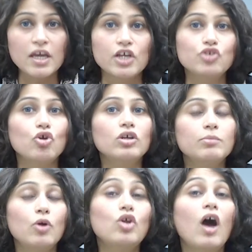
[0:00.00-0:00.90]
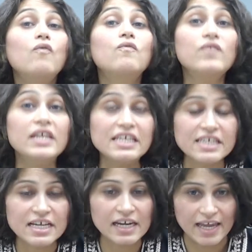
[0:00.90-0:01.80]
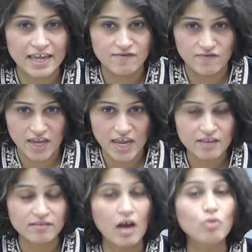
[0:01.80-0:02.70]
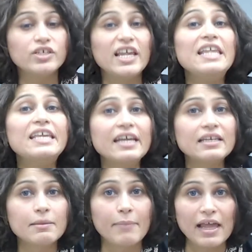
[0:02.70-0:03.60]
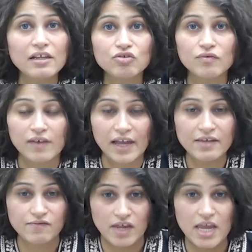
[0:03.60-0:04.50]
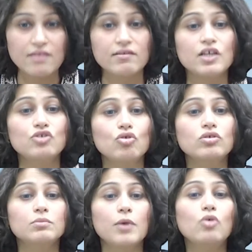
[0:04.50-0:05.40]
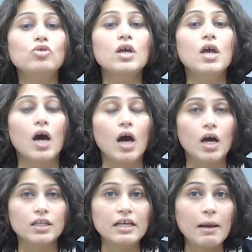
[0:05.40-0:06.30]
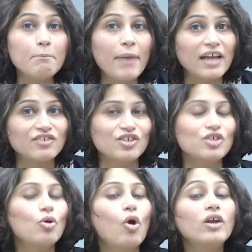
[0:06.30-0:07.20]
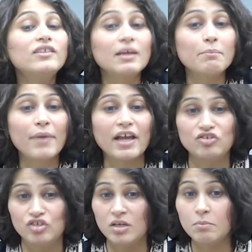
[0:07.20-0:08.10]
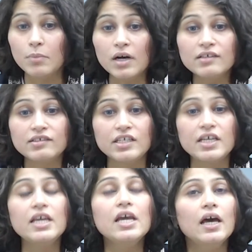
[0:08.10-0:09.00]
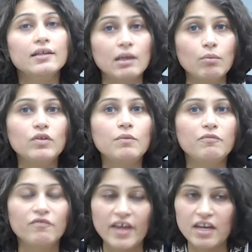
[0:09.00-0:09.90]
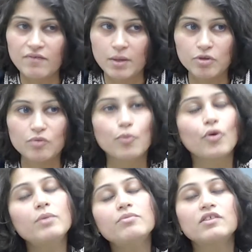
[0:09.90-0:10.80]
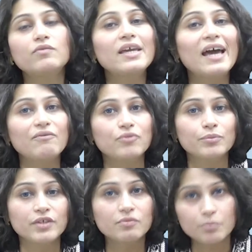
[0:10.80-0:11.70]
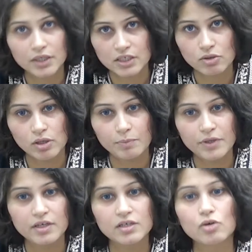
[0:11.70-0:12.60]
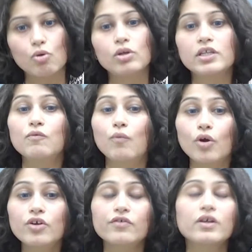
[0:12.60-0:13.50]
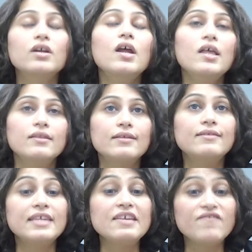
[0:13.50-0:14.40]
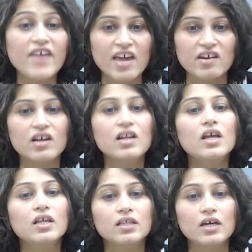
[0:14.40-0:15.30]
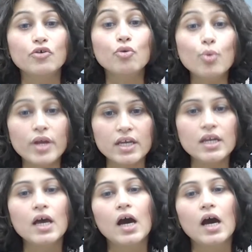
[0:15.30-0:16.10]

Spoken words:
It talks about how fleeting life is, how delicate the balance of life is. It talks about the compassion, God's compassion, mercy. Some of the very famous poems that we have from this particular period are called the Wanderer, the Seafarer, the Ruin.